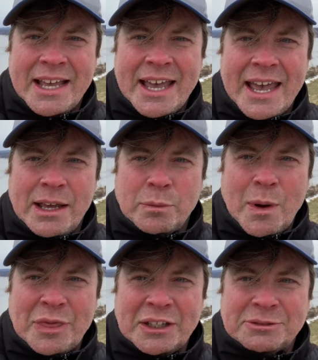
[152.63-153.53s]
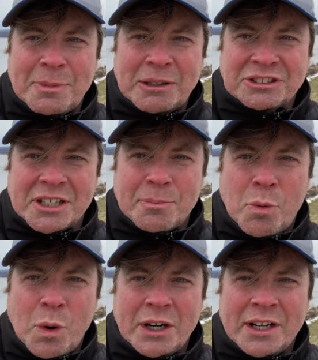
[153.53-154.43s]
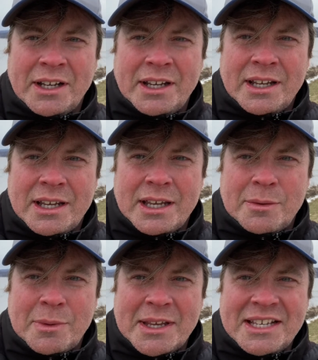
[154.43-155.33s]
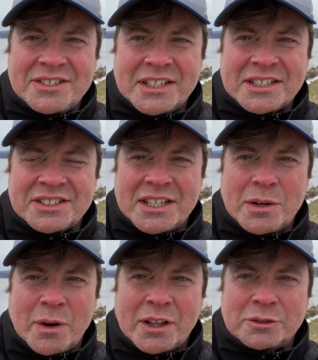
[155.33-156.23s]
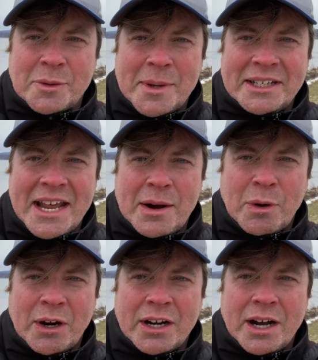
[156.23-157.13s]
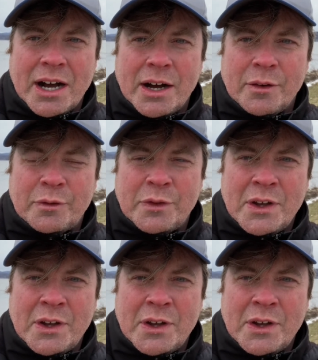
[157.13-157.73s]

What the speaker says: And with this bustling port, it'd be easy to see where there's going to be a network of